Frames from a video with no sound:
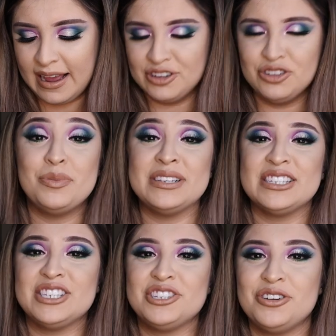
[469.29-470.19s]
I showed my
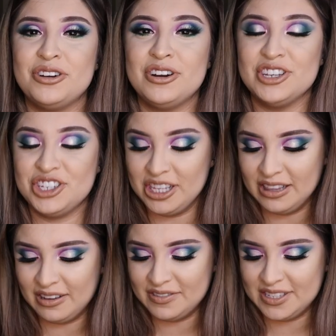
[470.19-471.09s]
sister and she
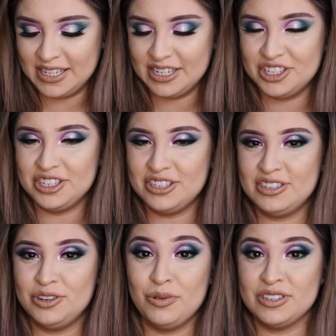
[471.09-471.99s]
loved it and she,
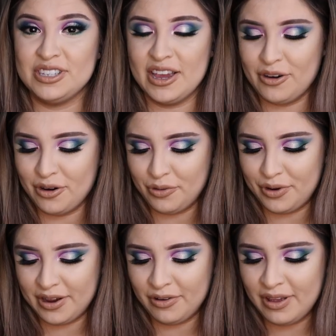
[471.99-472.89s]
she wants to get her
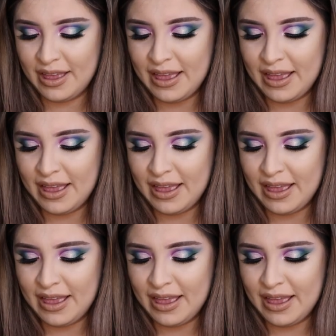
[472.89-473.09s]
own now